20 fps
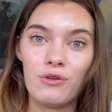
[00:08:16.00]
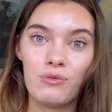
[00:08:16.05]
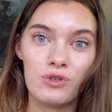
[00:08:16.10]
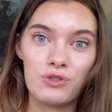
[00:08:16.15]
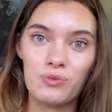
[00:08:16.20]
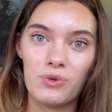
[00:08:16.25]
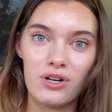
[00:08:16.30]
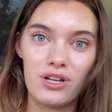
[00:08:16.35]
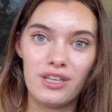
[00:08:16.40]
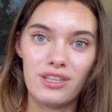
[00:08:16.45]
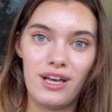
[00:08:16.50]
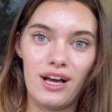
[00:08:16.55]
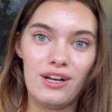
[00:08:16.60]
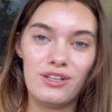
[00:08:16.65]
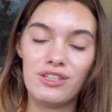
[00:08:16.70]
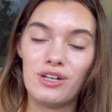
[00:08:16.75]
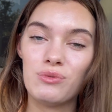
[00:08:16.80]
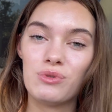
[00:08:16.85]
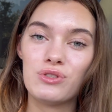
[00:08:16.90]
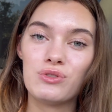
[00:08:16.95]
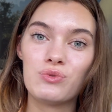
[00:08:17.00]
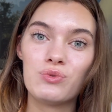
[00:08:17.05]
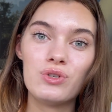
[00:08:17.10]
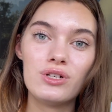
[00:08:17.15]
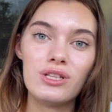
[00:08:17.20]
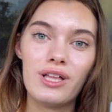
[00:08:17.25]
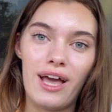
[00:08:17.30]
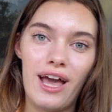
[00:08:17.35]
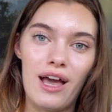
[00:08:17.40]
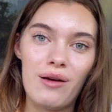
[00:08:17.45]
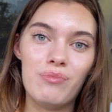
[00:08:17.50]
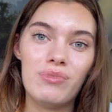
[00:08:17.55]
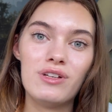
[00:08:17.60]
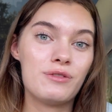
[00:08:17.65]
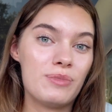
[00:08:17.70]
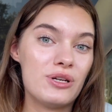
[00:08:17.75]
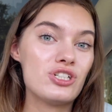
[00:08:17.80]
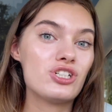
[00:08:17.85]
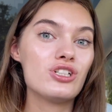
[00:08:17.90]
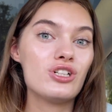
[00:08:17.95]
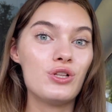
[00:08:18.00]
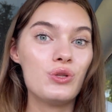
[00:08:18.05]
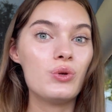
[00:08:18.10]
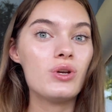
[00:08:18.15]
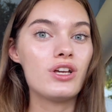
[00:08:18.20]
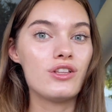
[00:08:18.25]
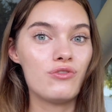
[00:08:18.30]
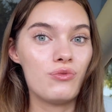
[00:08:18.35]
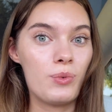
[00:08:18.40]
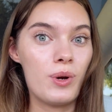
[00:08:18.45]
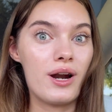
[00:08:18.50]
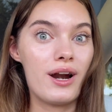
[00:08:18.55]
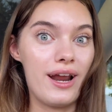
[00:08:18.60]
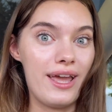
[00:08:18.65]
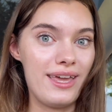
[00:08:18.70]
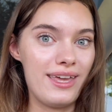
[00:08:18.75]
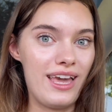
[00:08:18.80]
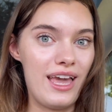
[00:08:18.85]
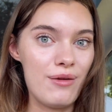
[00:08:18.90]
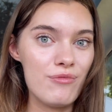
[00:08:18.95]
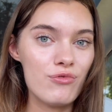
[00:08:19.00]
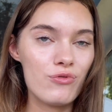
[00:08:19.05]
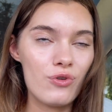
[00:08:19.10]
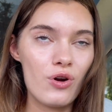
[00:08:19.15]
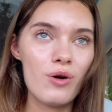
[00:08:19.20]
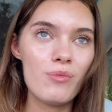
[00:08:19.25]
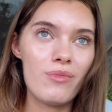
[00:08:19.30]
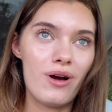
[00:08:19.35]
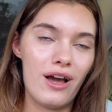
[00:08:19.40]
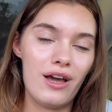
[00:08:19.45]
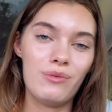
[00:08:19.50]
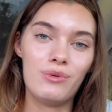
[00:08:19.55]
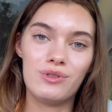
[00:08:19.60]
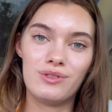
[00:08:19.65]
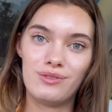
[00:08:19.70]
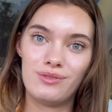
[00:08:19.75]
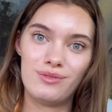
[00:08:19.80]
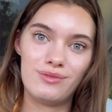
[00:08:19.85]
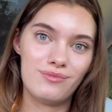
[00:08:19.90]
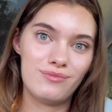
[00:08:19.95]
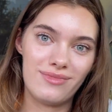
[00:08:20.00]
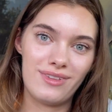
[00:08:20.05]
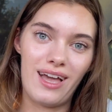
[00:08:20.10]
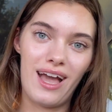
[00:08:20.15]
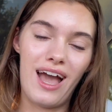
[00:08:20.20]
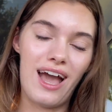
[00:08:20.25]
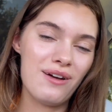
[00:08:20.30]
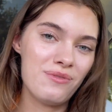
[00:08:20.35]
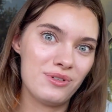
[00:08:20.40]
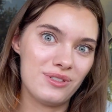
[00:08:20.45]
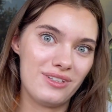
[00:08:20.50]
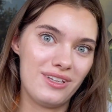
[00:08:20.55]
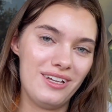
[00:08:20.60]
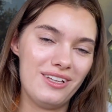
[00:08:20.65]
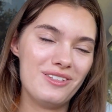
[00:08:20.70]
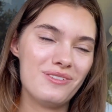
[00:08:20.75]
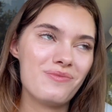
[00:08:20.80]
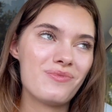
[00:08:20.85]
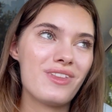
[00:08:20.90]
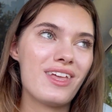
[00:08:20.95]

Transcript: was working out. I was really happy, especially looking where I came from. I was good.